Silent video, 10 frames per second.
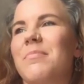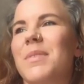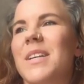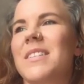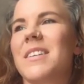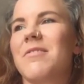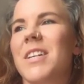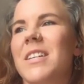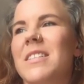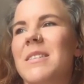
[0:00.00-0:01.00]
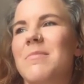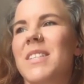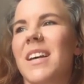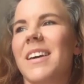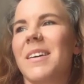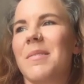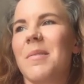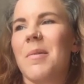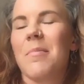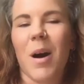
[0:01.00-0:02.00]
because it really seems like
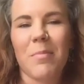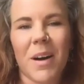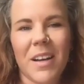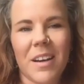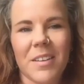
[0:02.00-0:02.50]
Marmite.